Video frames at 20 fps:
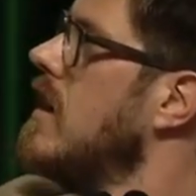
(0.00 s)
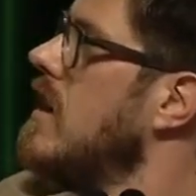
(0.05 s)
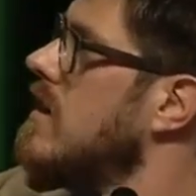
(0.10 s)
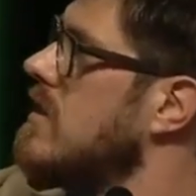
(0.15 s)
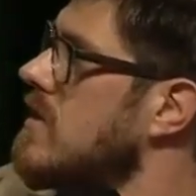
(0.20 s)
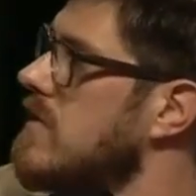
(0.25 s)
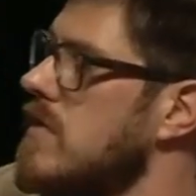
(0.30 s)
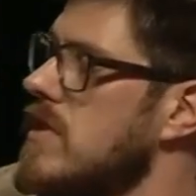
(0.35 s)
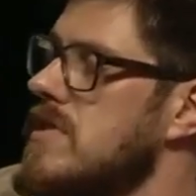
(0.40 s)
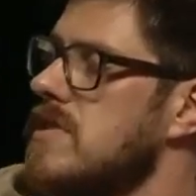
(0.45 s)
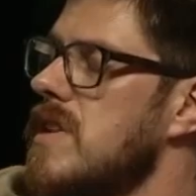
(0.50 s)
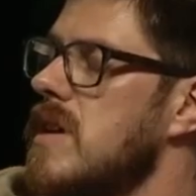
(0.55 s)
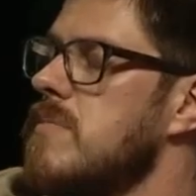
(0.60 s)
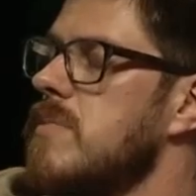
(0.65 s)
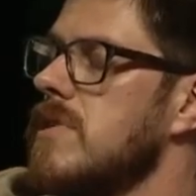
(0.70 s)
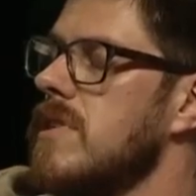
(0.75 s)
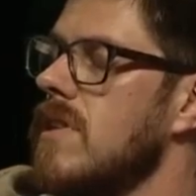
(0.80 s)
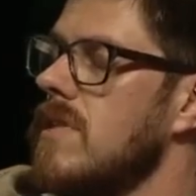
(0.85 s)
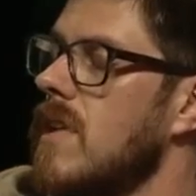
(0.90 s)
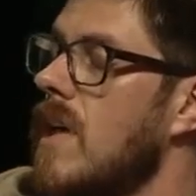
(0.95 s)
So for
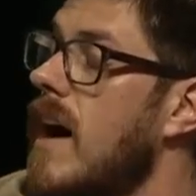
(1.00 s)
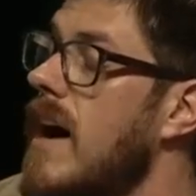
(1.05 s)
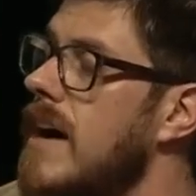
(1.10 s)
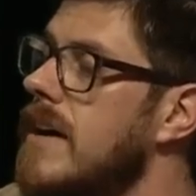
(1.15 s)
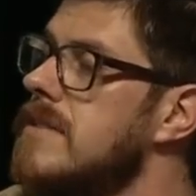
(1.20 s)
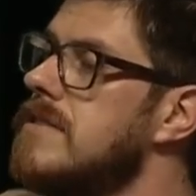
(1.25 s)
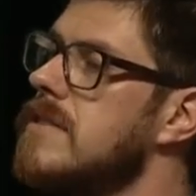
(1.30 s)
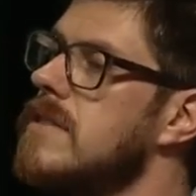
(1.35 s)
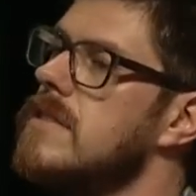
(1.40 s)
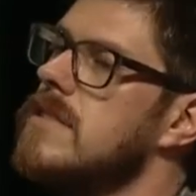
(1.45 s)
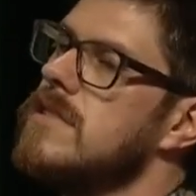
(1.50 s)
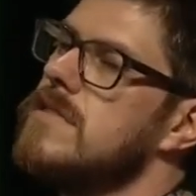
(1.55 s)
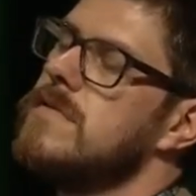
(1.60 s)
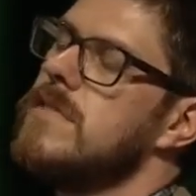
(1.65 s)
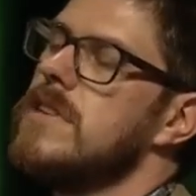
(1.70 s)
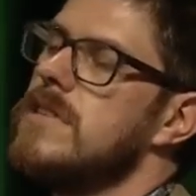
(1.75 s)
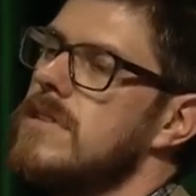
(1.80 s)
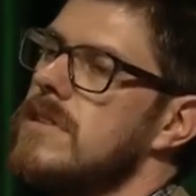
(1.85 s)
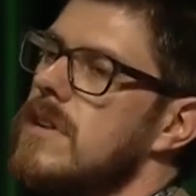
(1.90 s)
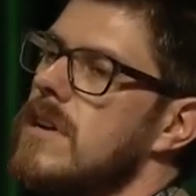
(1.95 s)
example, the lines in this
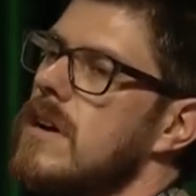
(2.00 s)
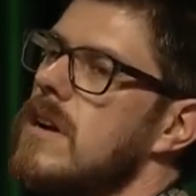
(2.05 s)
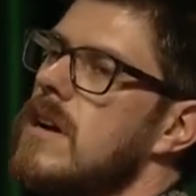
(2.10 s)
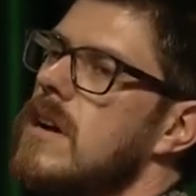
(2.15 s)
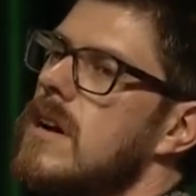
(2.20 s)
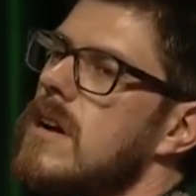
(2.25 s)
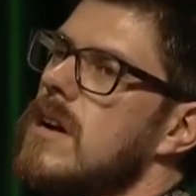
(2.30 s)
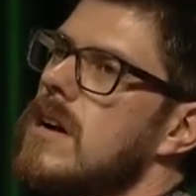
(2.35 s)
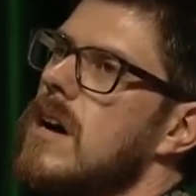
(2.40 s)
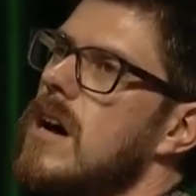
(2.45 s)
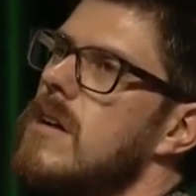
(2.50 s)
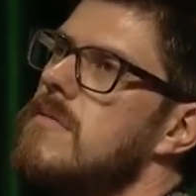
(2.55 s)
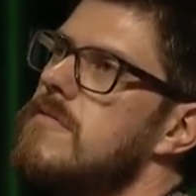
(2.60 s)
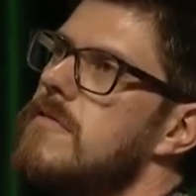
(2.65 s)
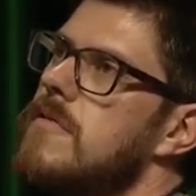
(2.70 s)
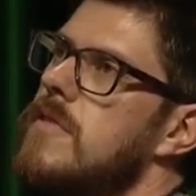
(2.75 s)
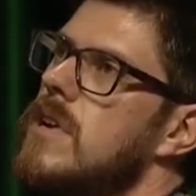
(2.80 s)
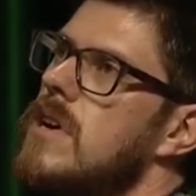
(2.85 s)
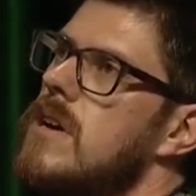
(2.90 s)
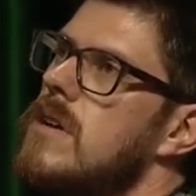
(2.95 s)
figure come
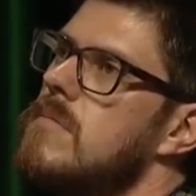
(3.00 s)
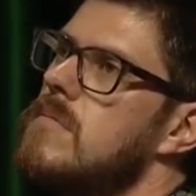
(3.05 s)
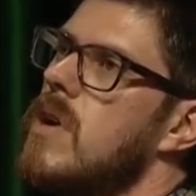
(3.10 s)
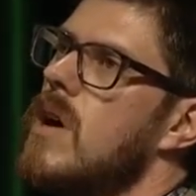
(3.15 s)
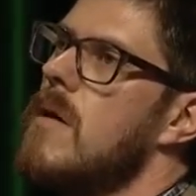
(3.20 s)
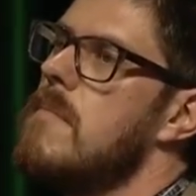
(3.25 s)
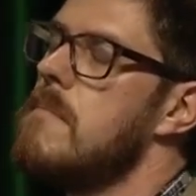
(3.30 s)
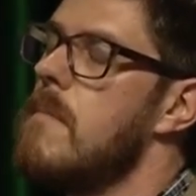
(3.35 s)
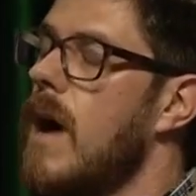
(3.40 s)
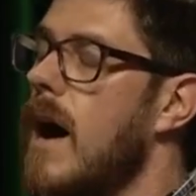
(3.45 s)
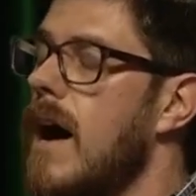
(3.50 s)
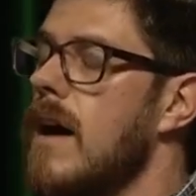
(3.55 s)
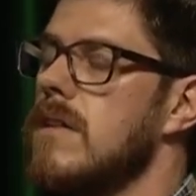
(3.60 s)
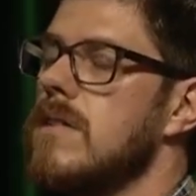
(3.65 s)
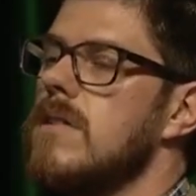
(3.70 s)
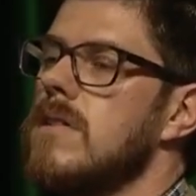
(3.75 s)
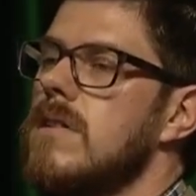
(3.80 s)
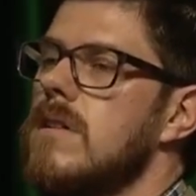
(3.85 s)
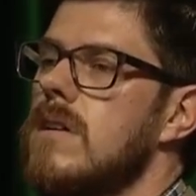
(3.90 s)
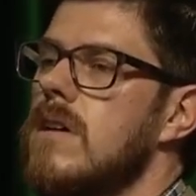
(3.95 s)
from a
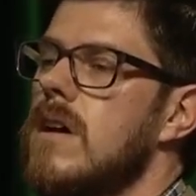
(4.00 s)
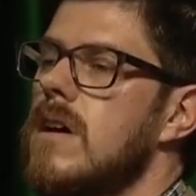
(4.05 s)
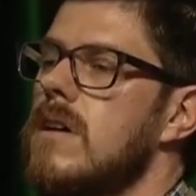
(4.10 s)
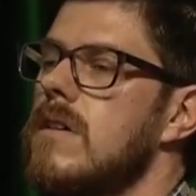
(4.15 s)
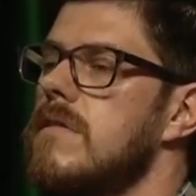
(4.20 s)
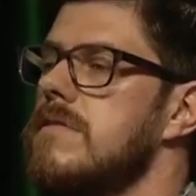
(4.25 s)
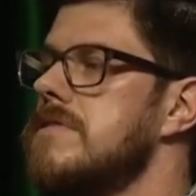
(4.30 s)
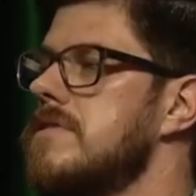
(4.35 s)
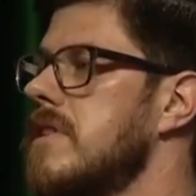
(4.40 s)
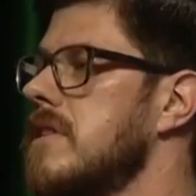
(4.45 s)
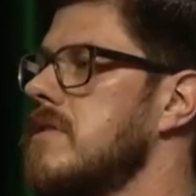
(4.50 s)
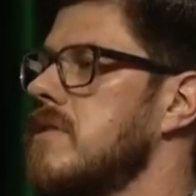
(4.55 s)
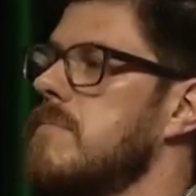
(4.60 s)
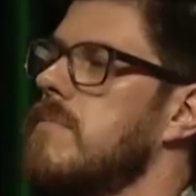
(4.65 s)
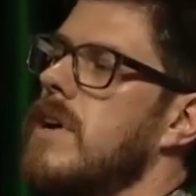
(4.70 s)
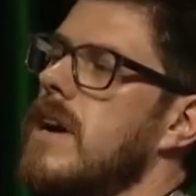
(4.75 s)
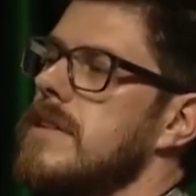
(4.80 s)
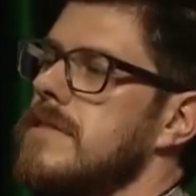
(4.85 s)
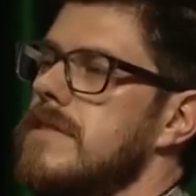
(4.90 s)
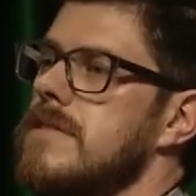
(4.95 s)
model of signal
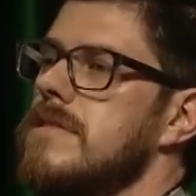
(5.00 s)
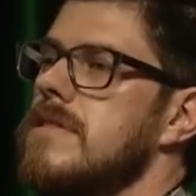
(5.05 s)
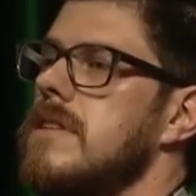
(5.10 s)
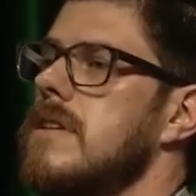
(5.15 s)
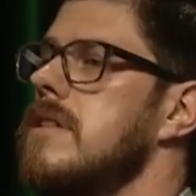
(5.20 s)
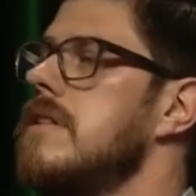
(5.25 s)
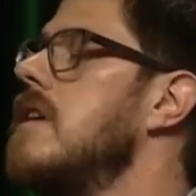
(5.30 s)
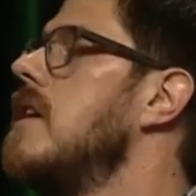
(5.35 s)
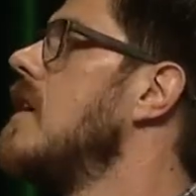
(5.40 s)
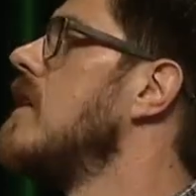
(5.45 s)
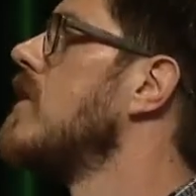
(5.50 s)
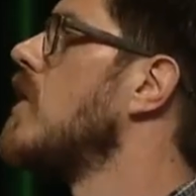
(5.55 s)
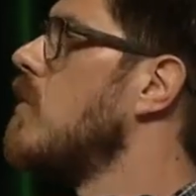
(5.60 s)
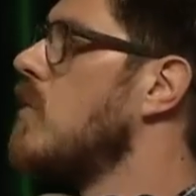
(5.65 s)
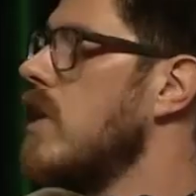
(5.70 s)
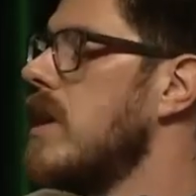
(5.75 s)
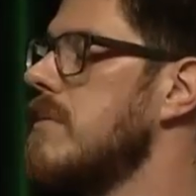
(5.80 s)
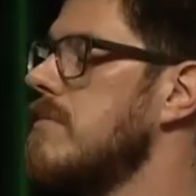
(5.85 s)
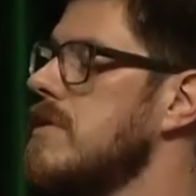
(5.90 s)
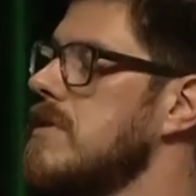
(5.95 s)
processing that
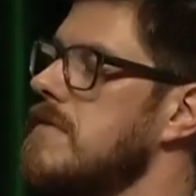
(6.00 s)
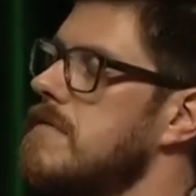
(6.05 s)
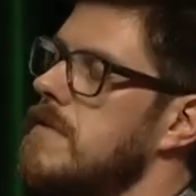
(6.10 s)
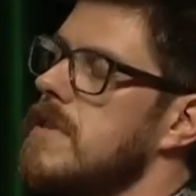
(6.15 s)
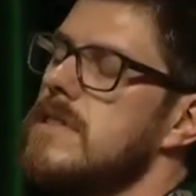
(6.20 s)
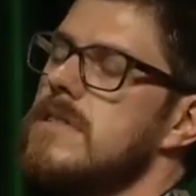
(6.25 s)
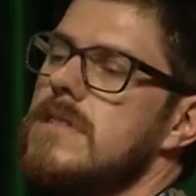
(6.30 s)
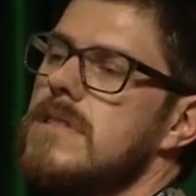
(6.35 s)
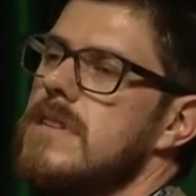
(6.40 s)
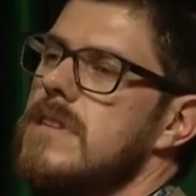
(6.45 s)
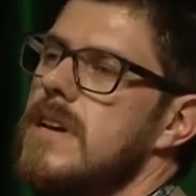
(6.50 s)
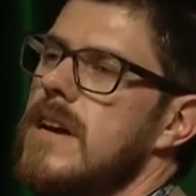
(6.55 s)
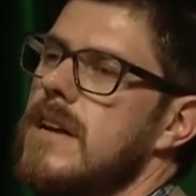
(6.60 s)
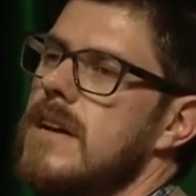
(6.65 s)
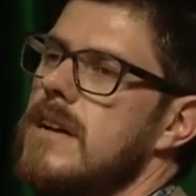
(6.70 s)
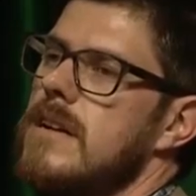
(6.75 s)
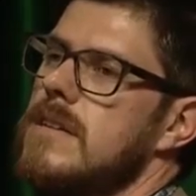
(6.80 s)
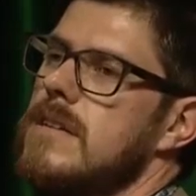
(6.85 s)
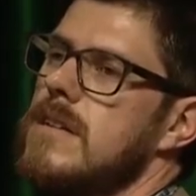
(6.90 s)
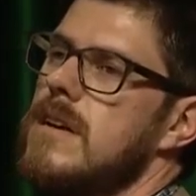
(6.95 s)
we're able to fit to the
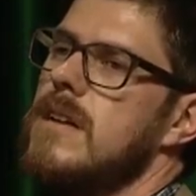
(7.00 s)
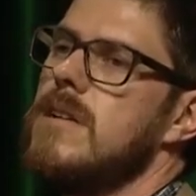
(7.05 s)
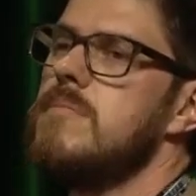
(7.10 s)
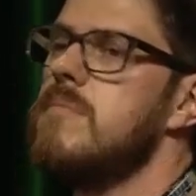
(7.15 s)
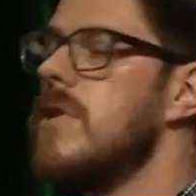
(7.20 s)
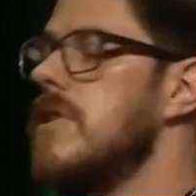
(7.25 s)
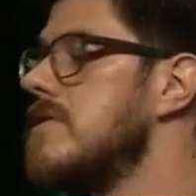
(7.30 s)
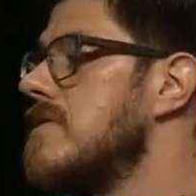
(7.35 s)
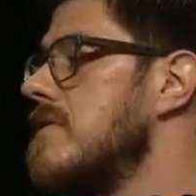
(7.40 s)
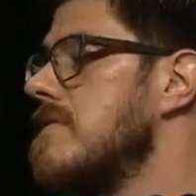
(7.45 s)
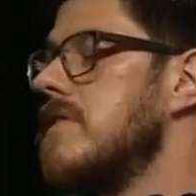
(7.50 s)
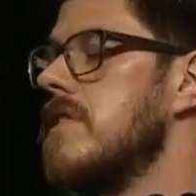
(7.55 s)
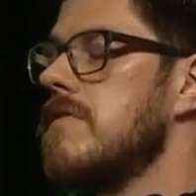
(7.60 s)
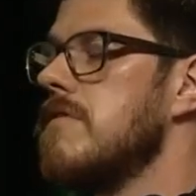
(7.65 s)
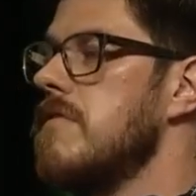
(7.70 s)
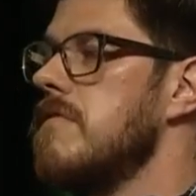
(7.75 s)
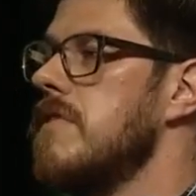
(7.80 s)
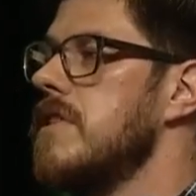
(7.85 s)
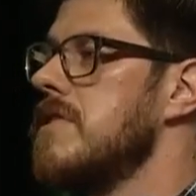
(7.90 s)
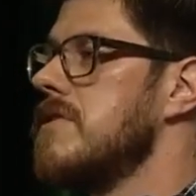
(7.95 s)
data in a bunch of
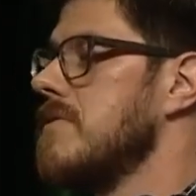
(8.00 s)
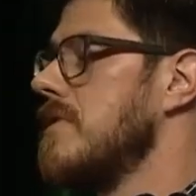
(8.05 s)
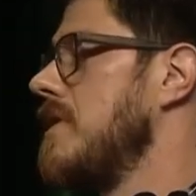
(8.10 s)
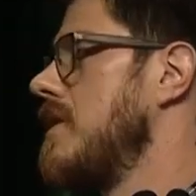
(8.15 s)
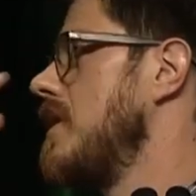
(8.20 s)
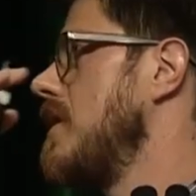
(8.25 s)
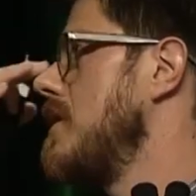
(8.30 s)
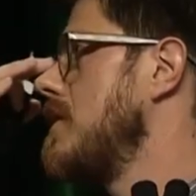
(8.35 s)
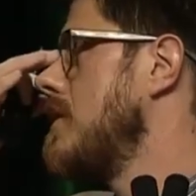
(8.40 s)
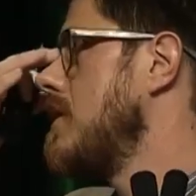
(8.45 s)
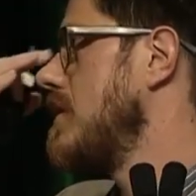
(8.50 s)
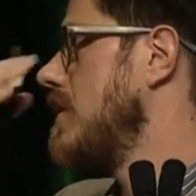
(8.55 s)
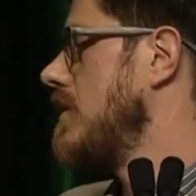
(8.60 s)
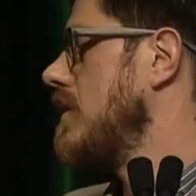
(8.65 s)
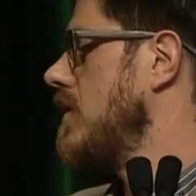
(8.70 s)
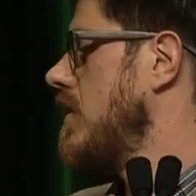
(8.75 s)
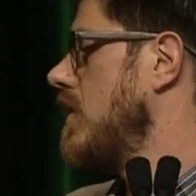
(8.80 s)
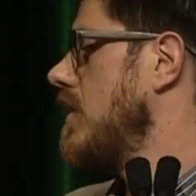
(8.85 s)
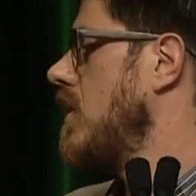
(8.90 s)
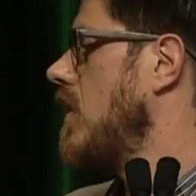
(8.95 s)
different visual areas and
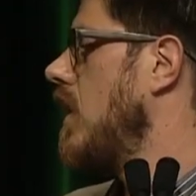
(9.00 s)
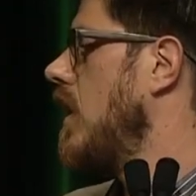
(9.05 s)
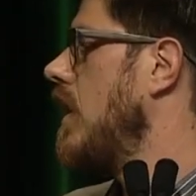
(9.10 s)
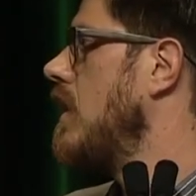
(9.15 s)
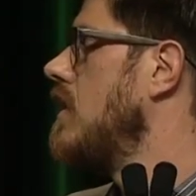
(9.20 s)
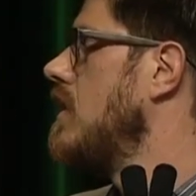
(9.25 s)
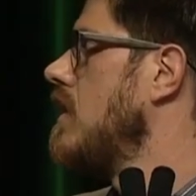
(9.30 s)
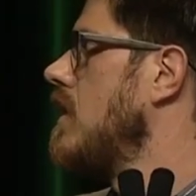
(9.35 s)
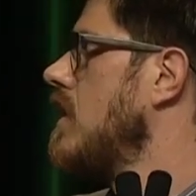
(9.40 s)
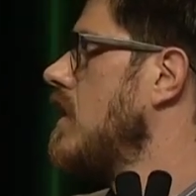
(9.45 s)
learn a lot.